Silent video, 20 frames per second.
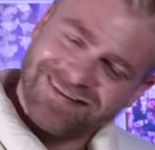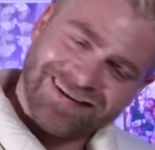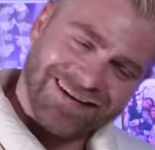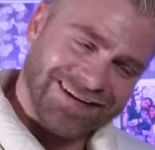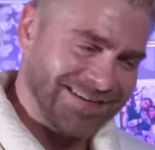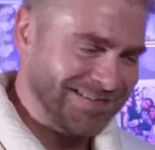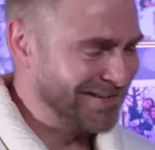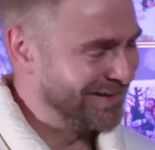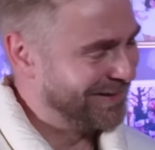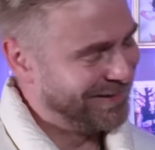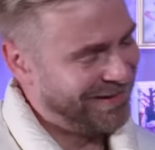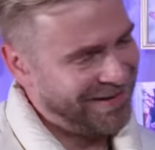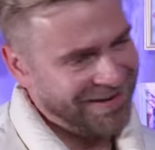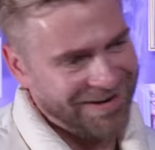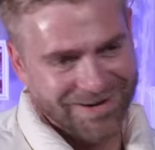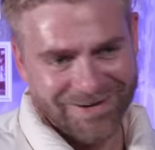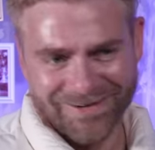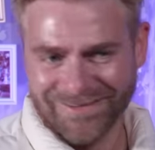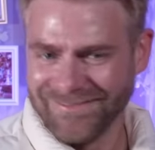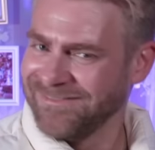I go
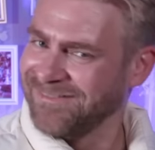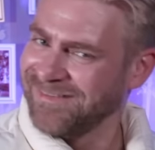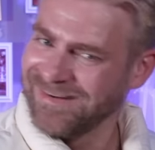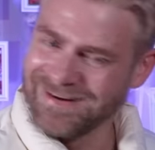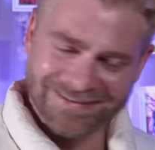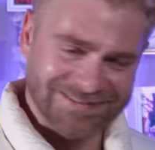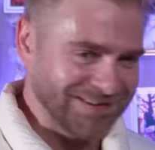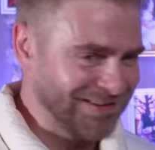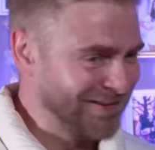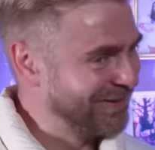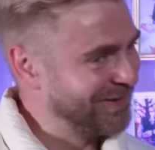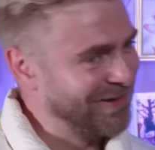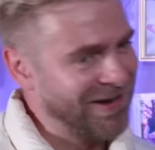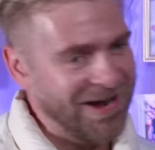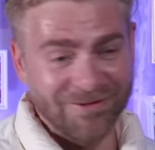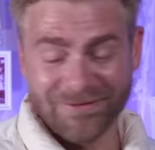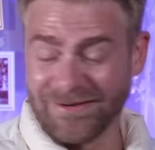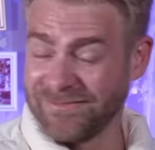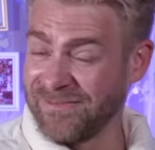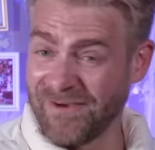on, know. go
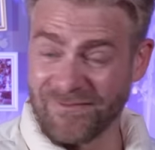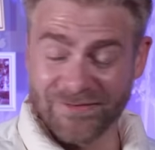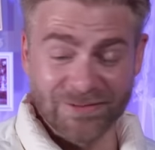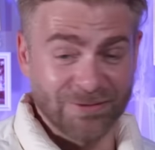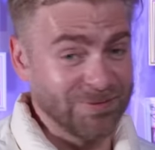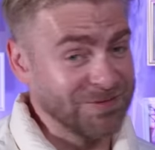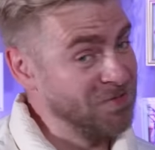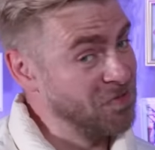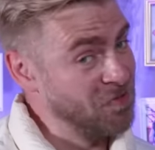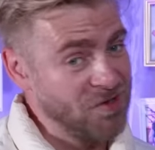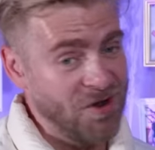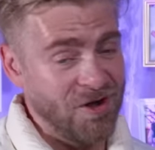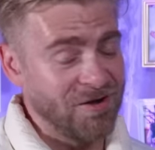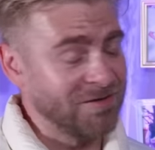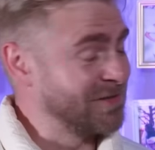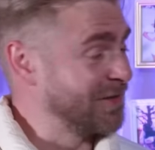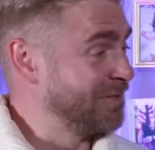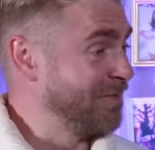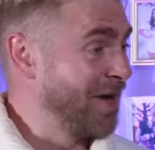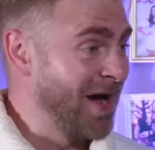on. Know. If ever there was
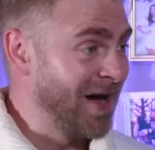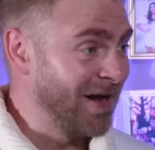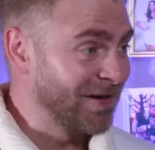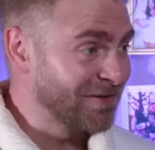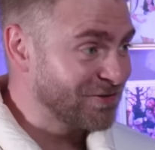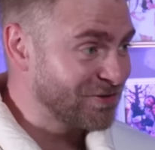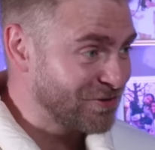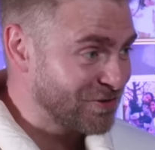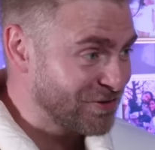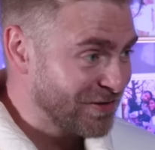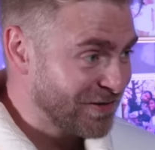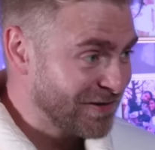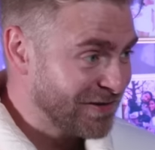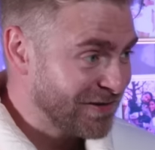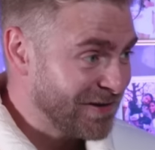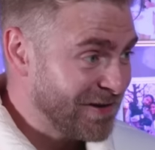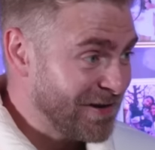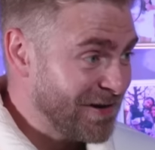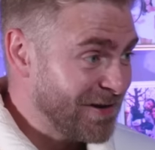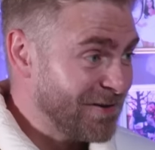not a match,
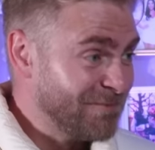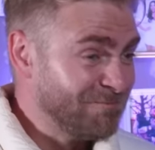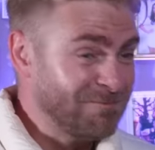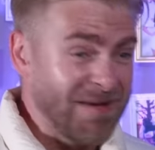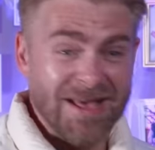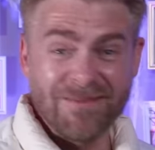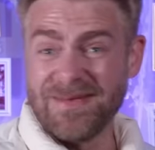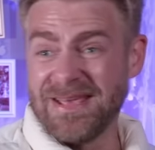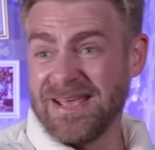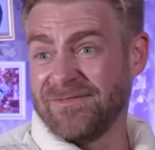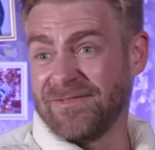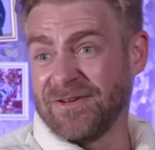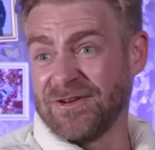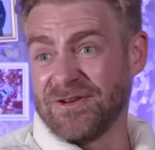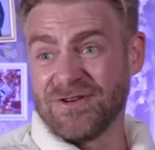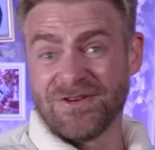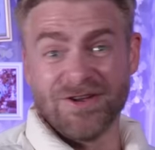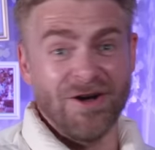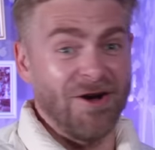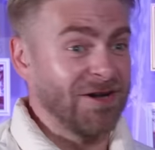really, maybe
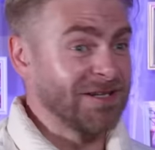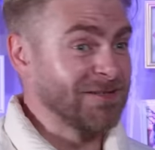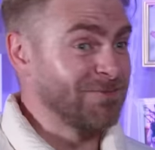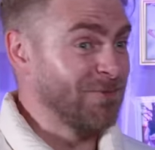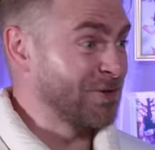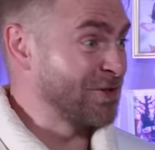even not as